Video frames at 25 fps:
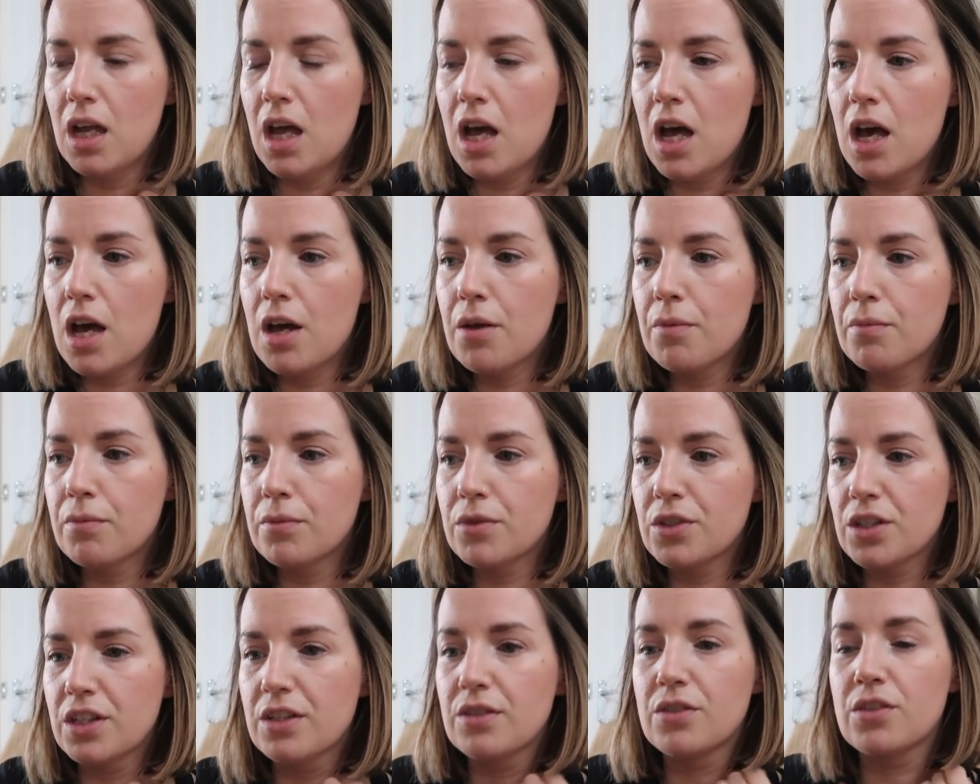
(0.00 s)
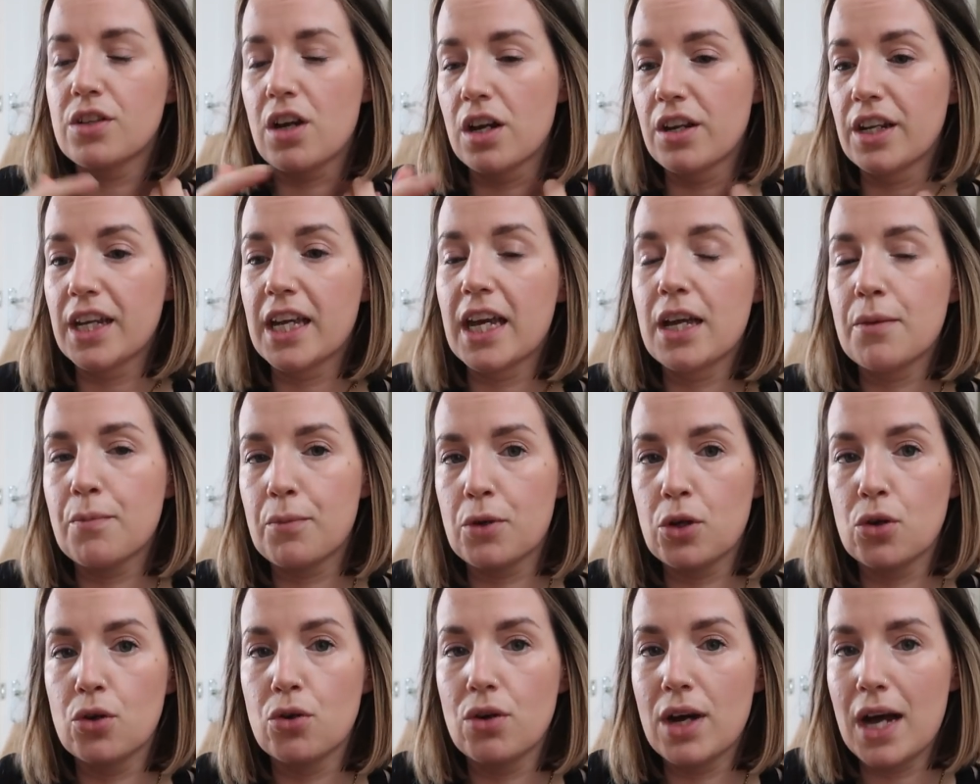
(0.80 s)
to kind of
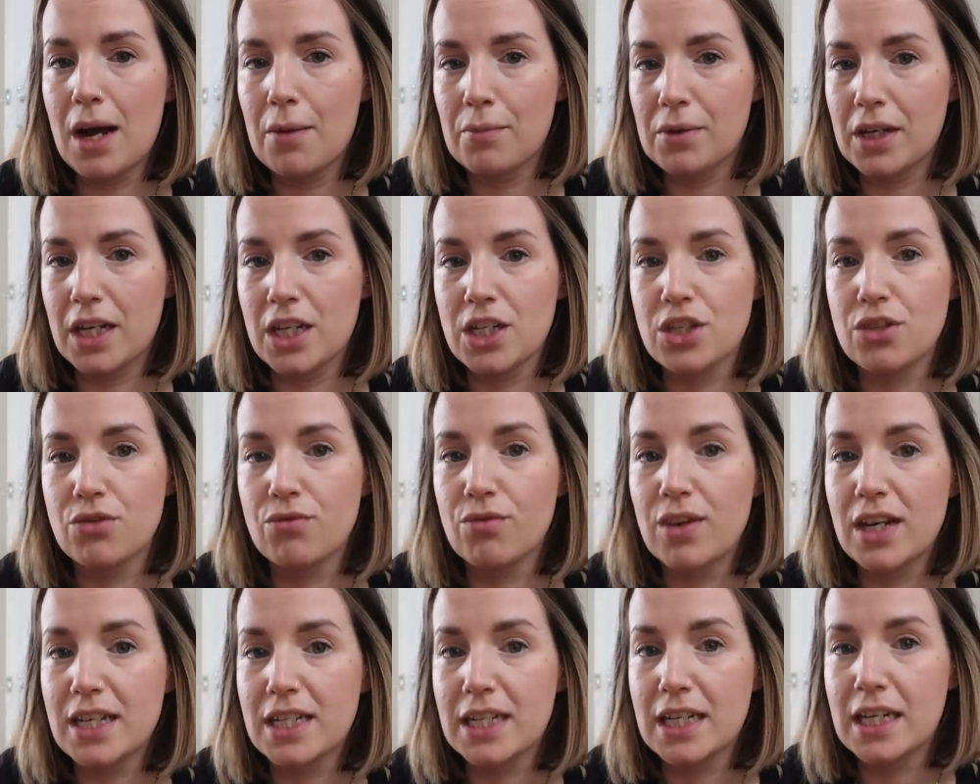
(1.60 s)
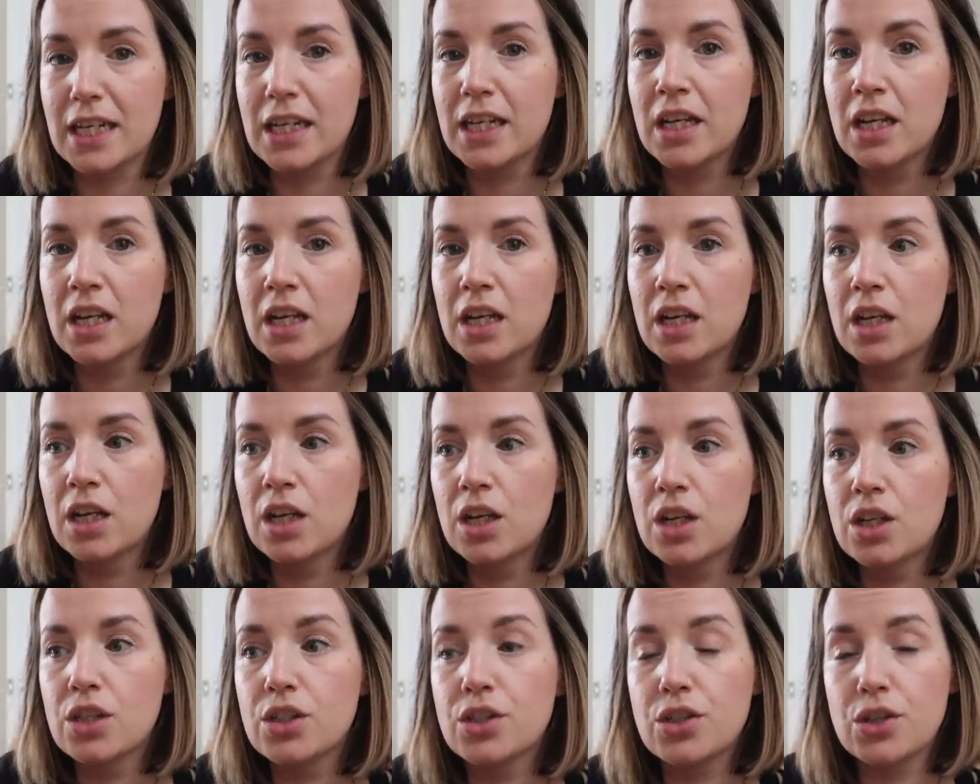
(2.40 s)
get your application ready
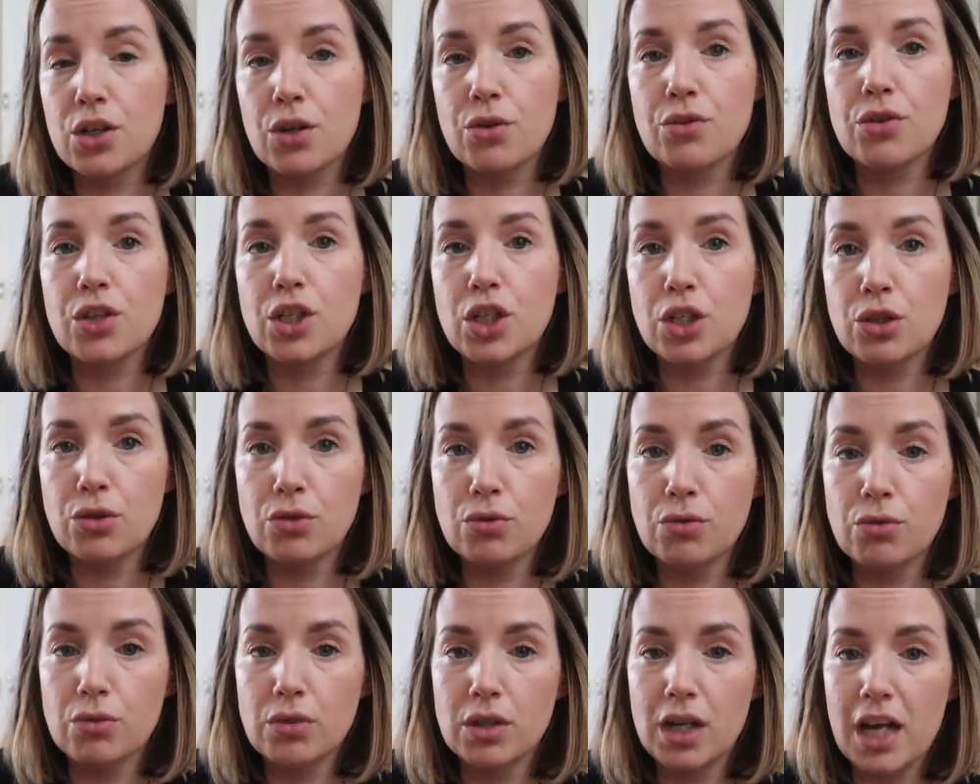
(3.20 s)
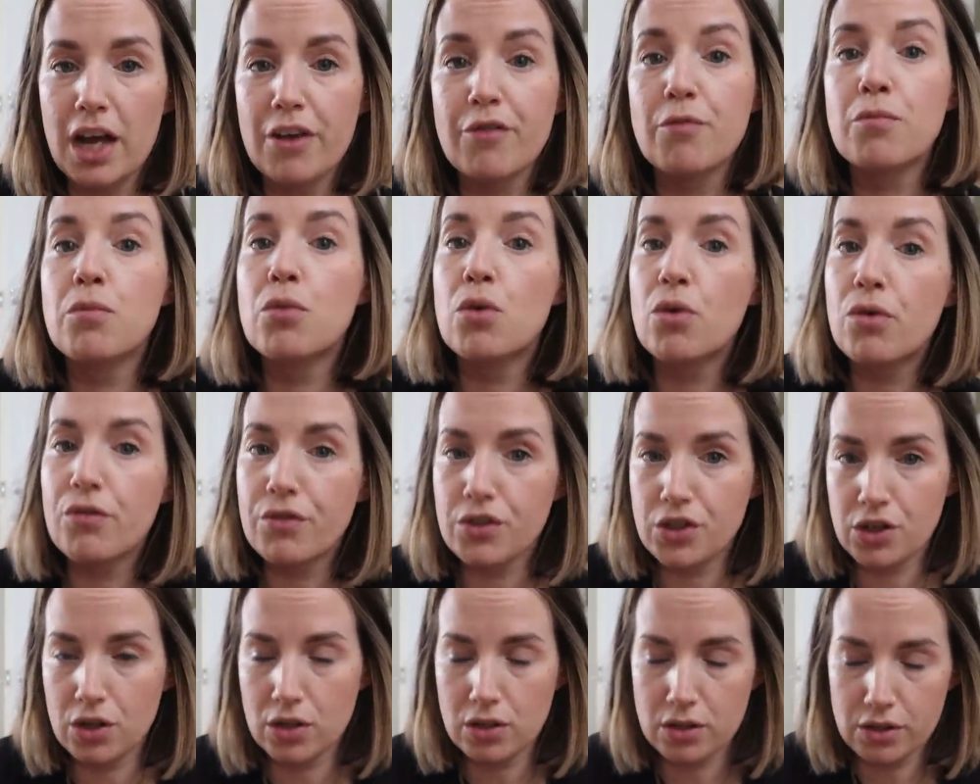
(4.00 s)
so that you have more of
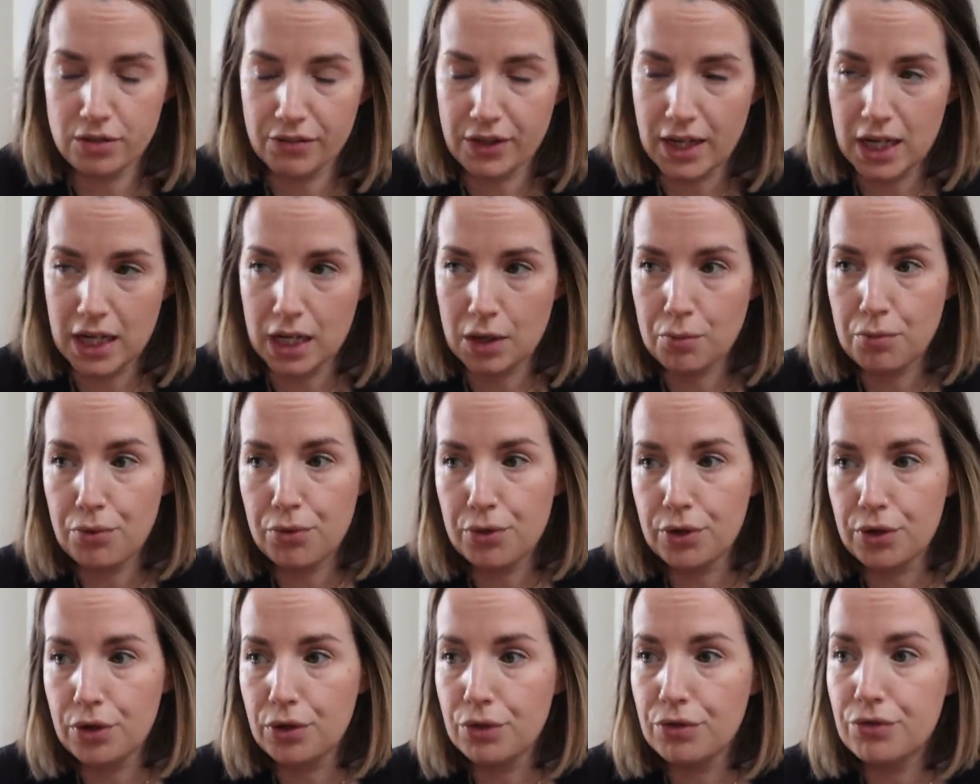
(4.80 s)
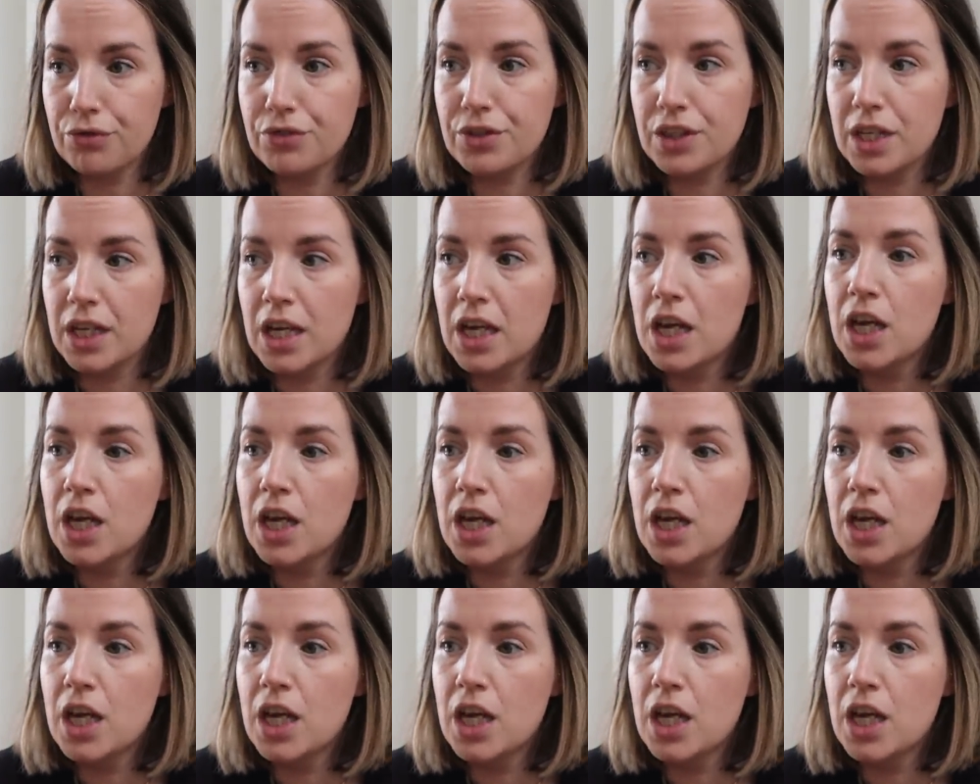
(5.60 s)
a chance of getting approved.